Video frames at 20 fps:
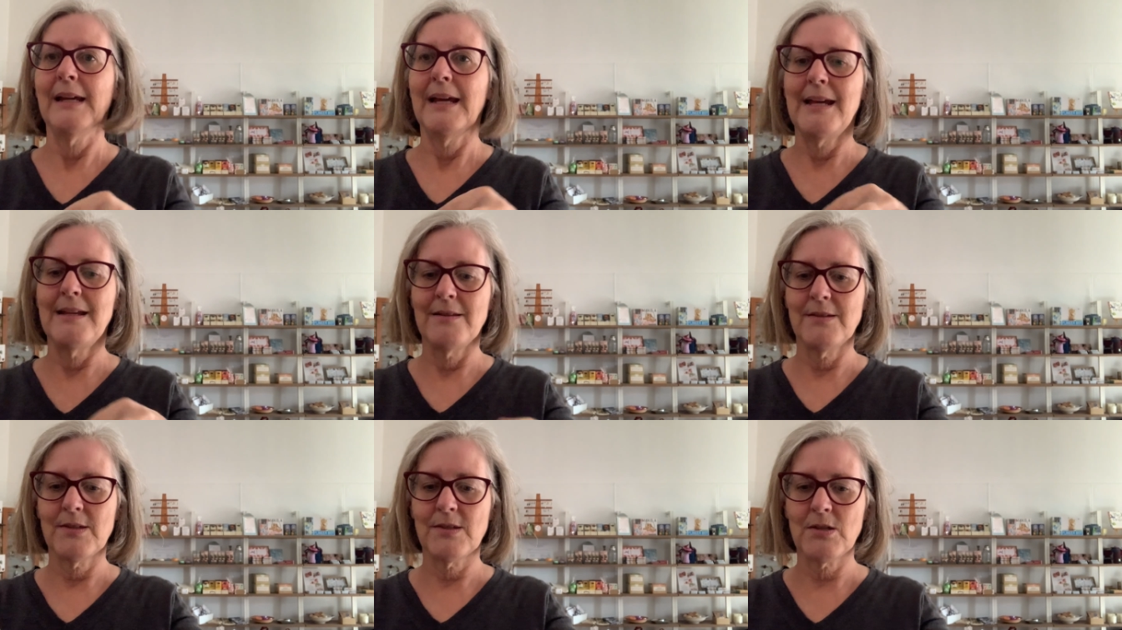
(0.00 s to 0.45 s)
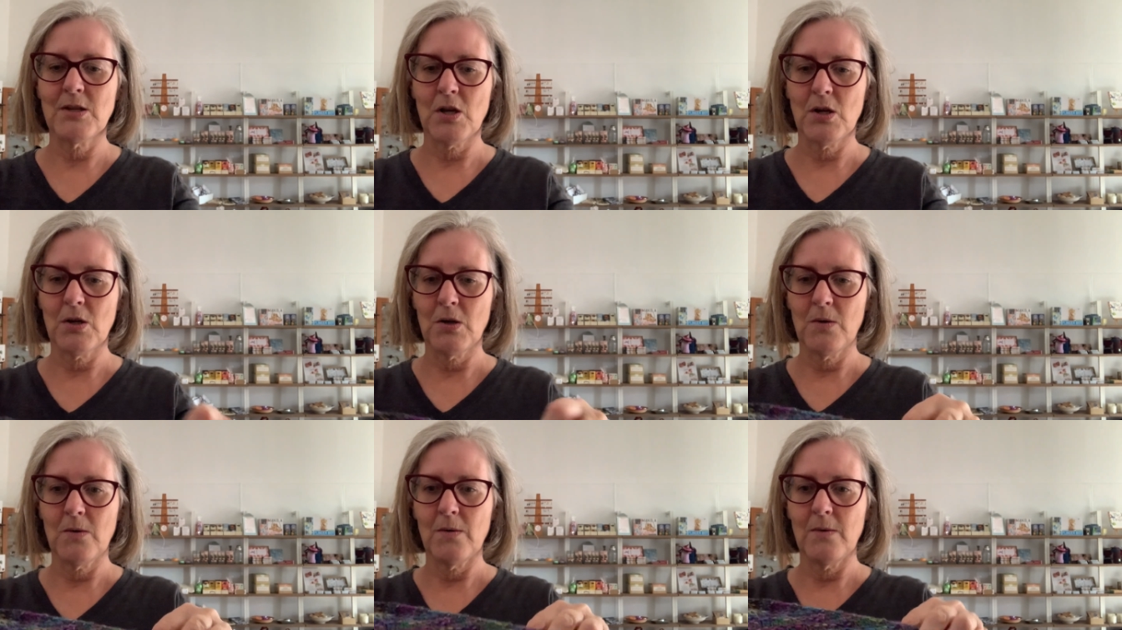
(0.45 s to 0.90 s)
And
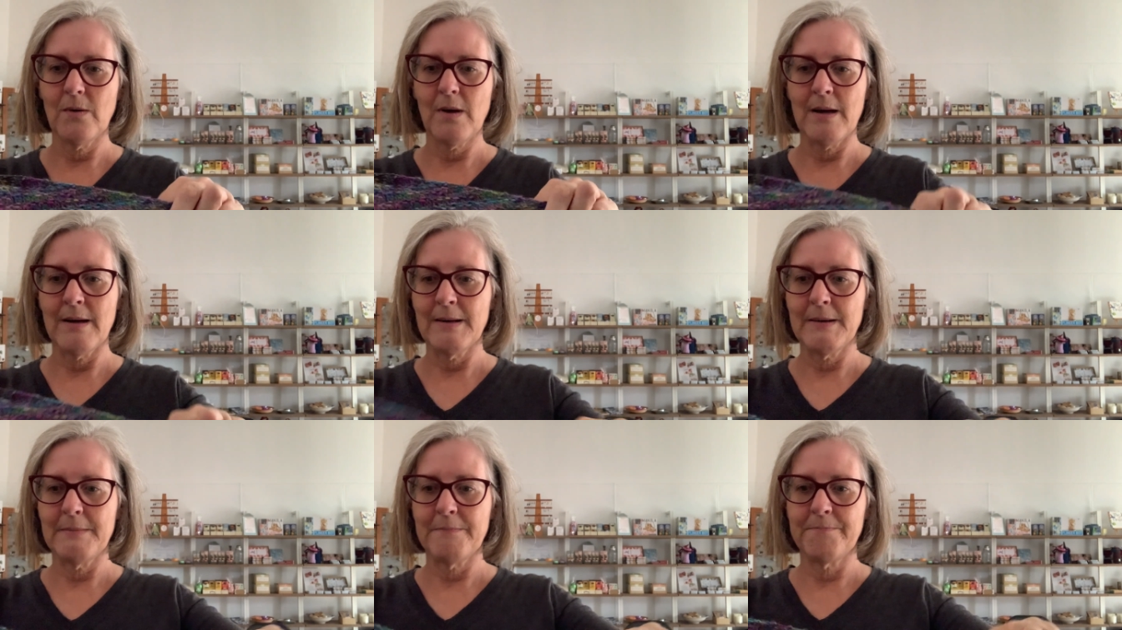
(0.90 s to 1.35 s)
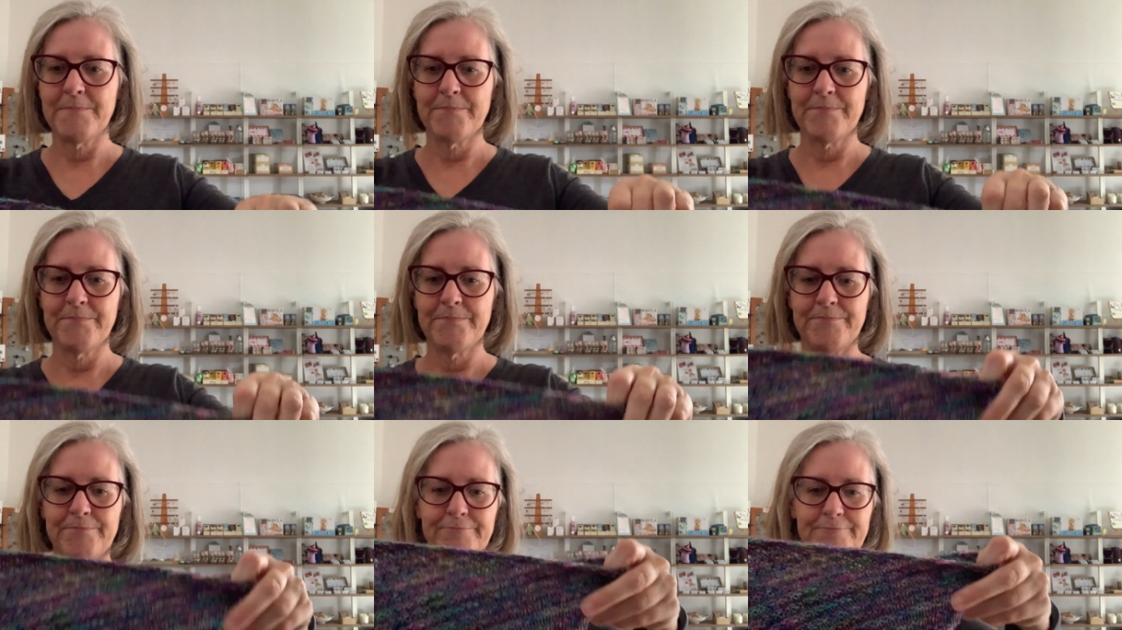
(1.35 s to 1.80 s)
so um,
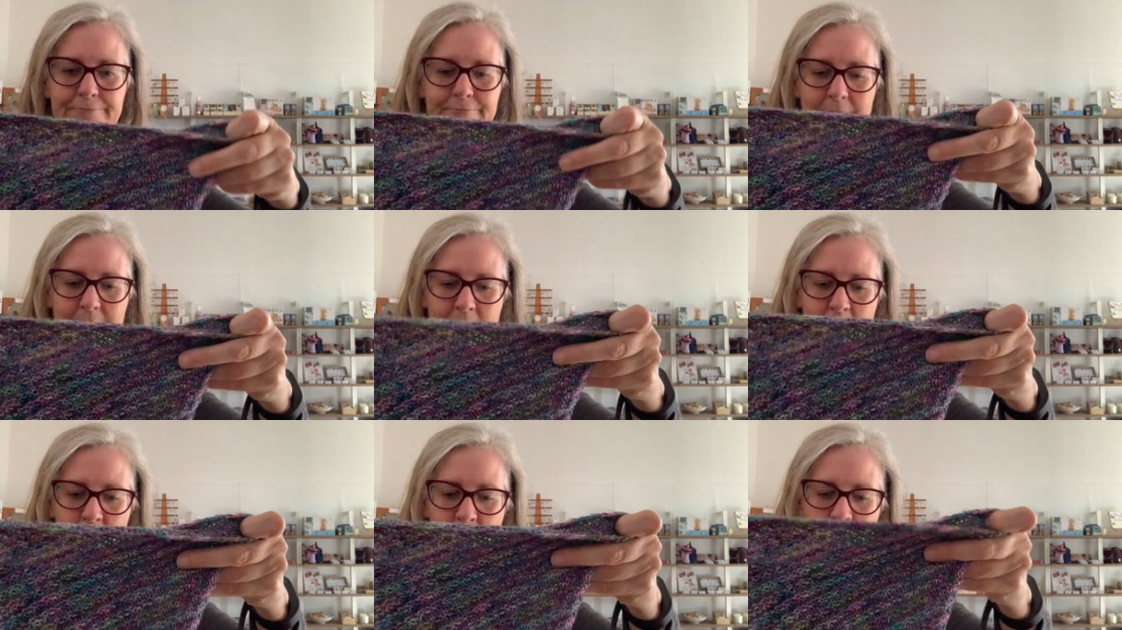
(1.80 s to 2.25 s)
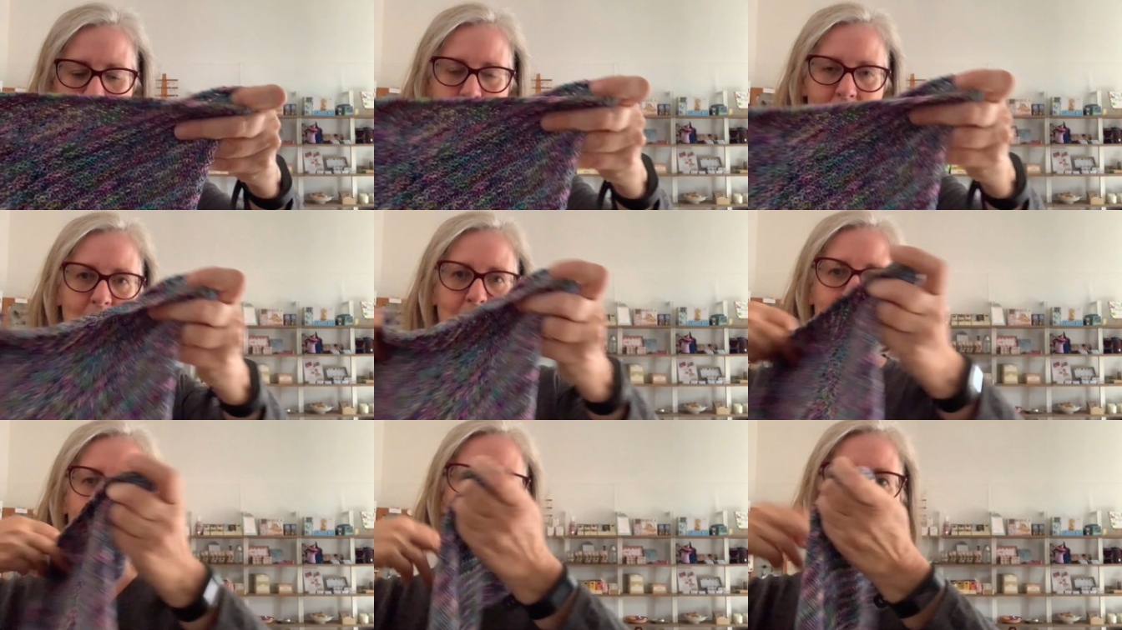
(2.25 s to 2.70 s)
I wanted to
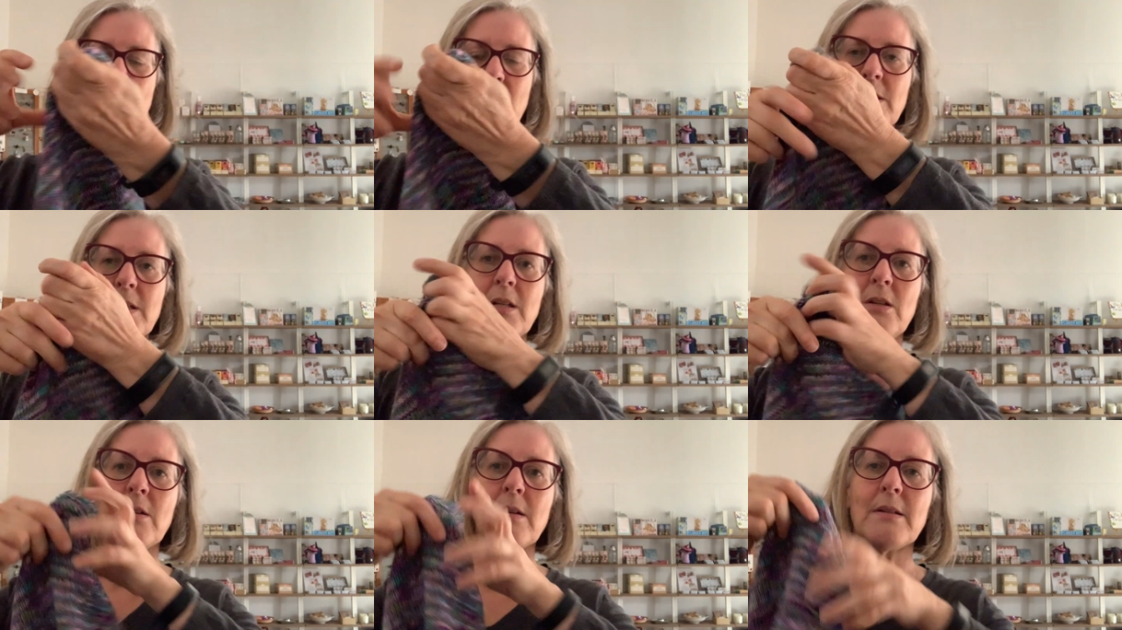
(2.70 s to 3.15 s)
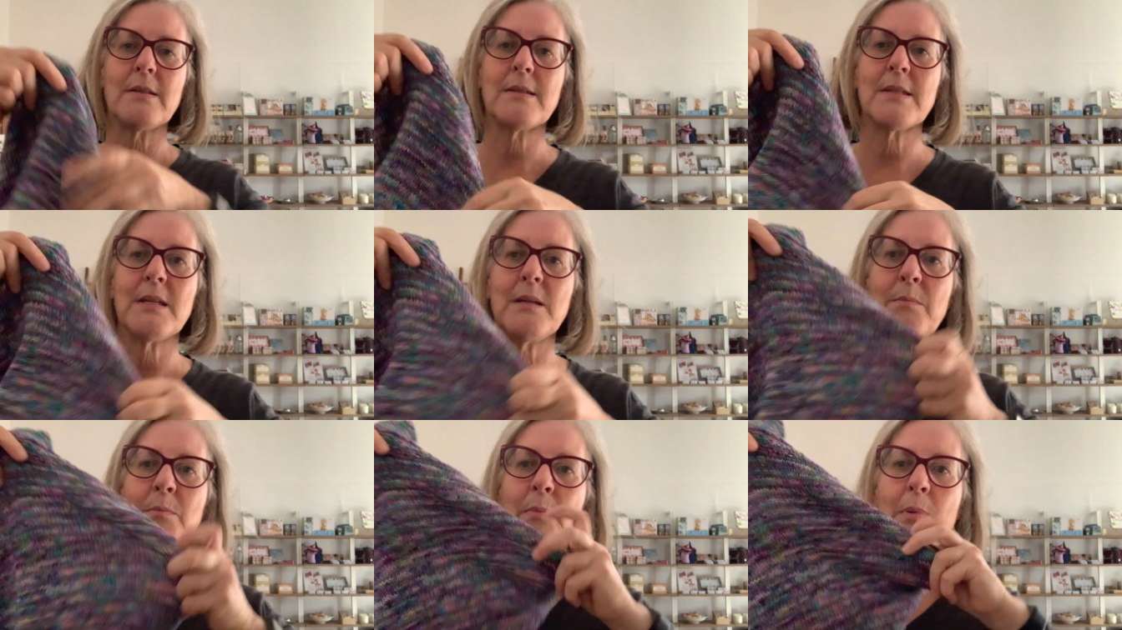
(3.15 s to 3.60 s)
make sure that you could
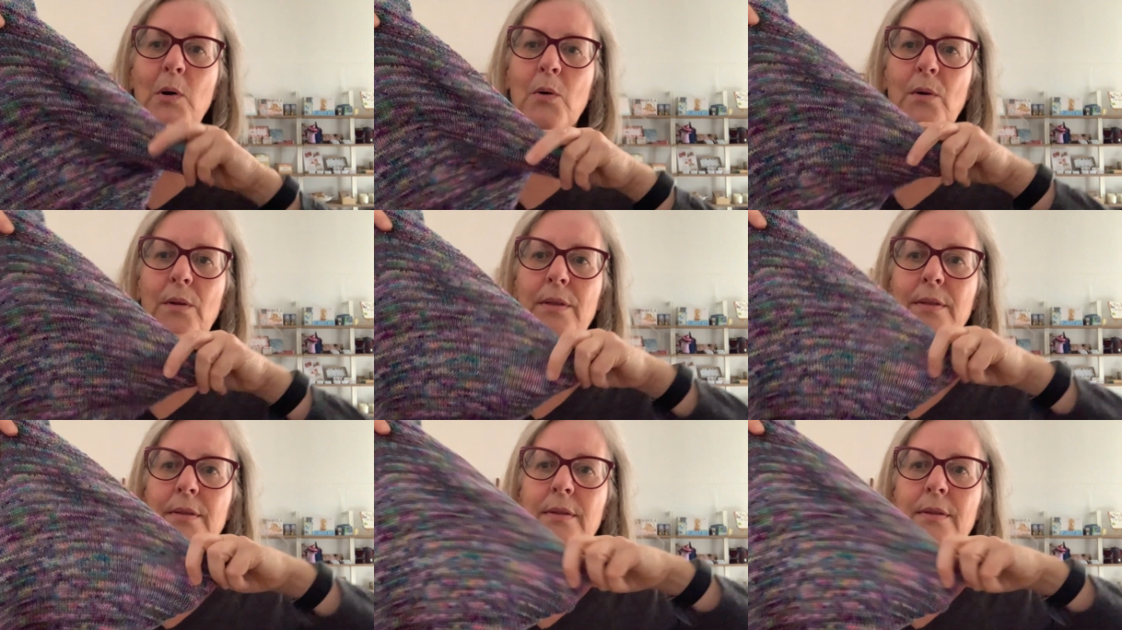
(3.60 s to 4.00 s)
see both,